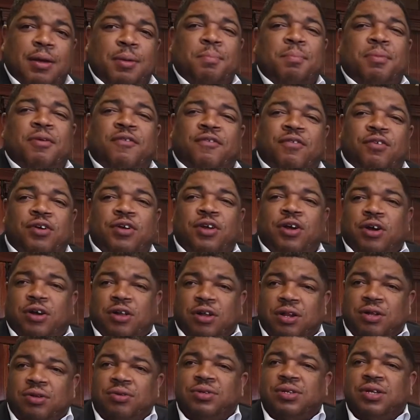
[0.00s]
but for your
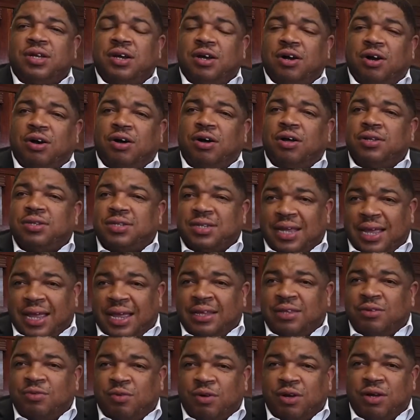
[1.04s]
closing cost
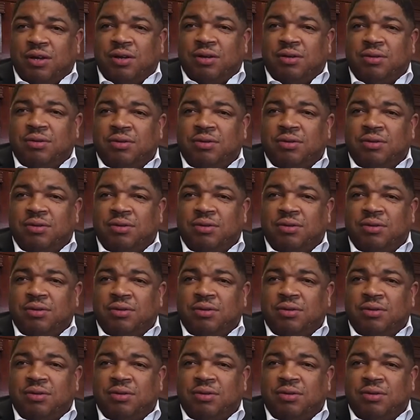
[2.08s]
as well.